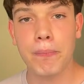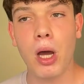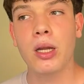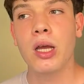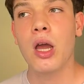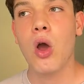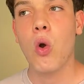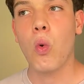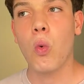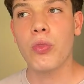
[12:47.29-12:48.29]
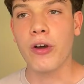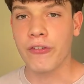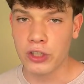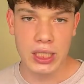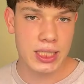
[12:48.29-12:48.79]
But the
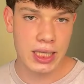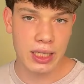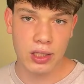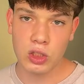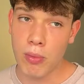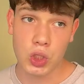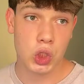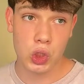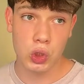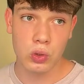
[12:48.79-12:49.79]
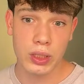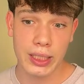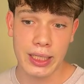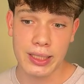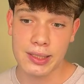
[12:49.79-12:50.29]
first thing that you must do
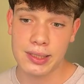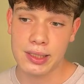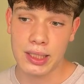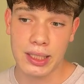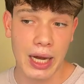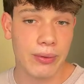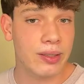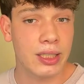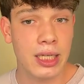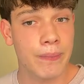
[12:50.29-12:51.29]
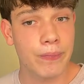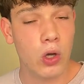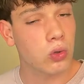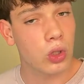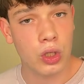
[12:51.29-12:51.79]
is guarantee him
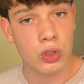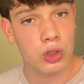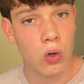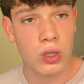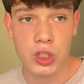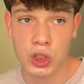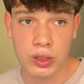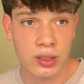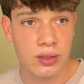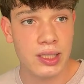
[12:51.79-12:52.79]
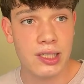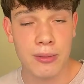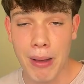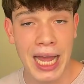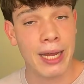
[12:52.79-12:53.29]
total control and certainties
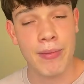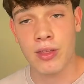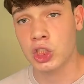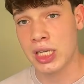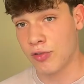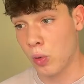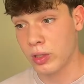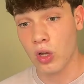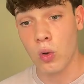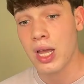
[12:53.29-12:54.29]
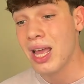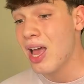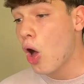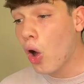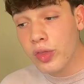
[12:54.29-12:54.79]
and back him in the transfer window.
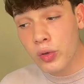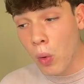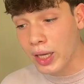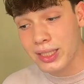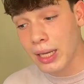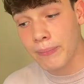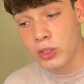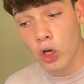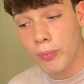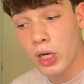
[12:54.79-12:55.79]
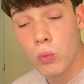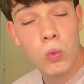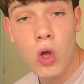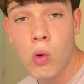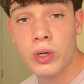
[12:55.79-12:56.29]
Otherwise, I'm sorry, but it
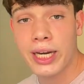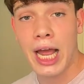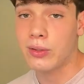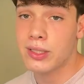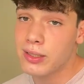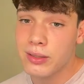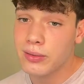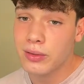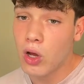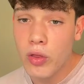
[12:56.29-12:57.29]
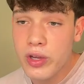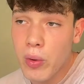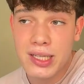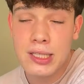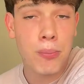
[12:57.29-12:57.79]
will not work out.
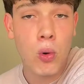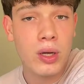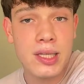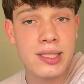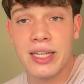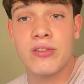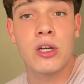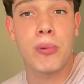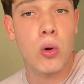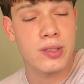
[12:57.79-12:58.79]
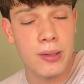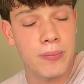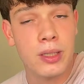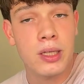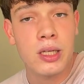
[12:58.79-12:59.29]
Otherwise, it's pointless to even appoint him.